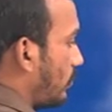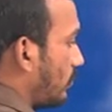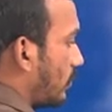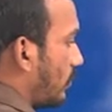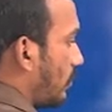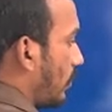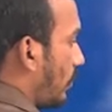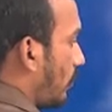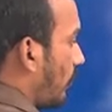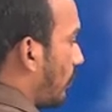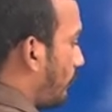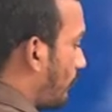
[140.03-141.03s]

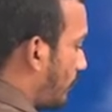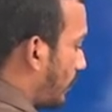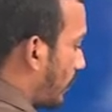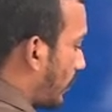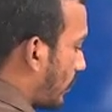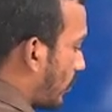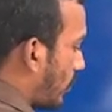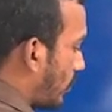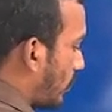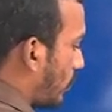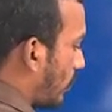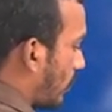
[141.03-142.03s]
150 kilonewton
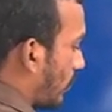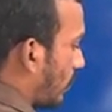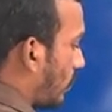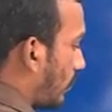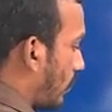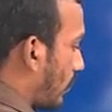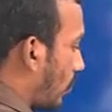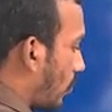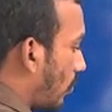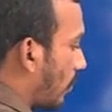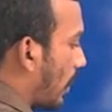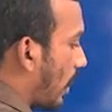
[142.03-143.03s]
load on
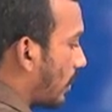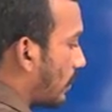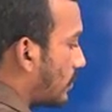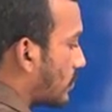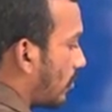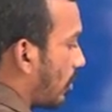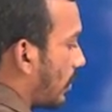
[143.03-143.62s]
the soil.